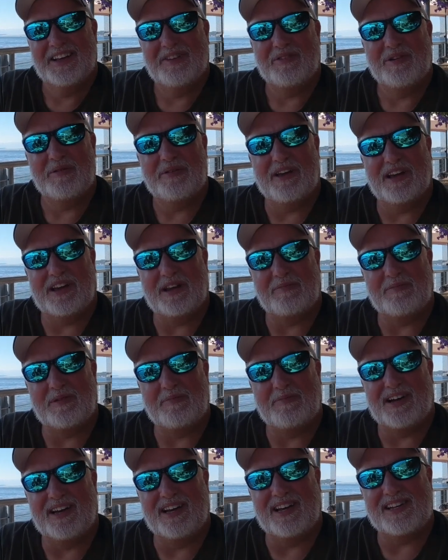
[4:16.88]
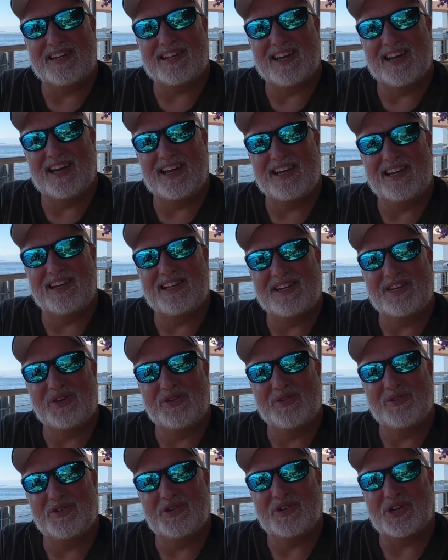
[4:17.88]
We picked up the bikes, as
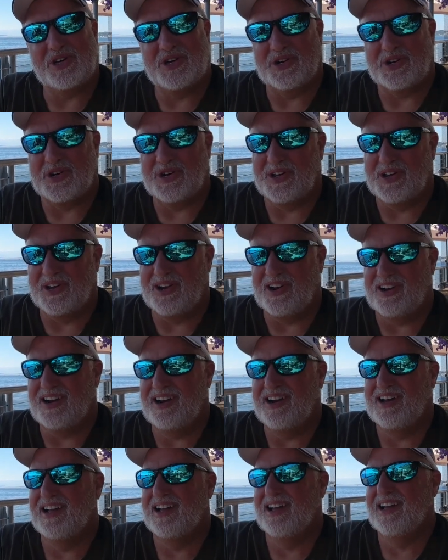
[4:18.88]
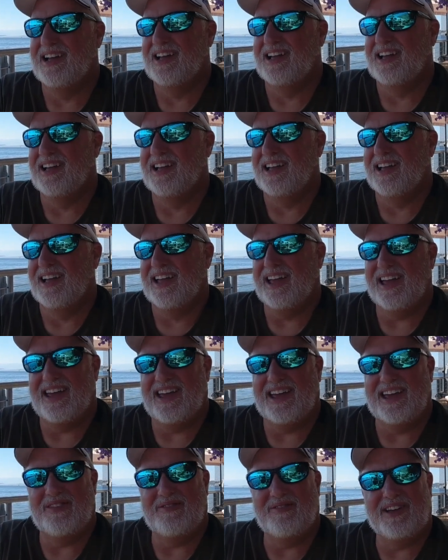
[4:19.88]
you saw earlier,
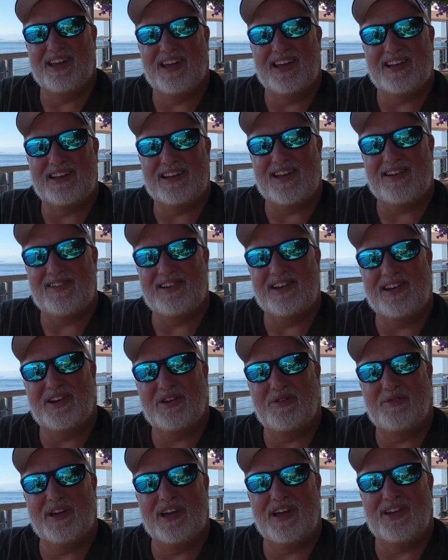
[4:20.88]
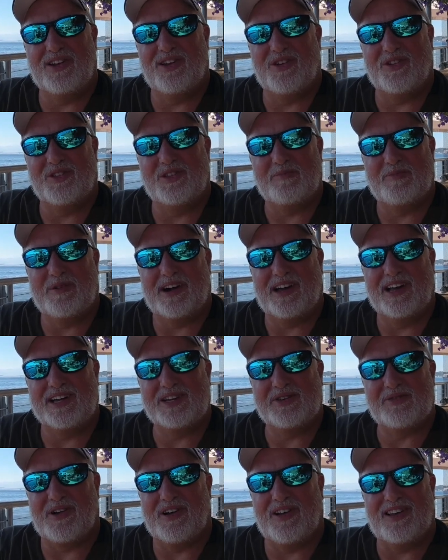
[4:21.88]
and we get down here, we unload the bikes,
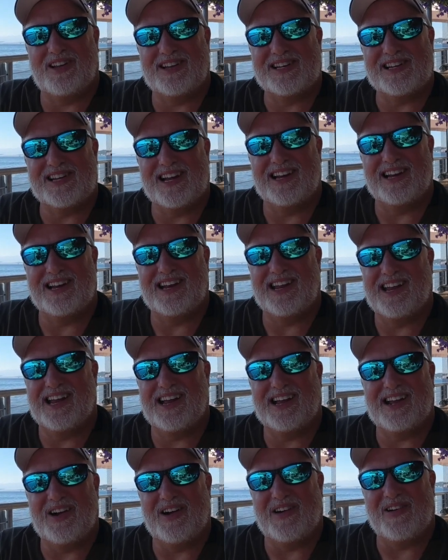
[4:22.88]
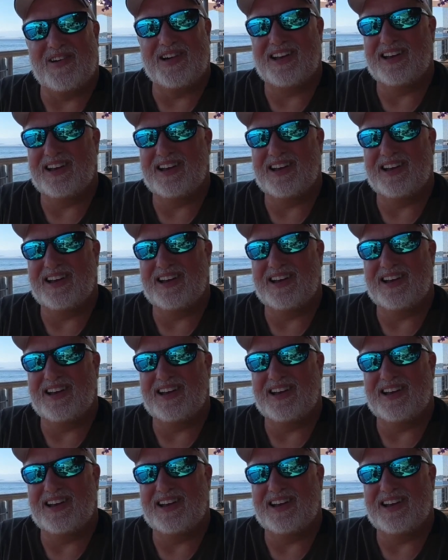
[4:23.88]
we're all excited to get going.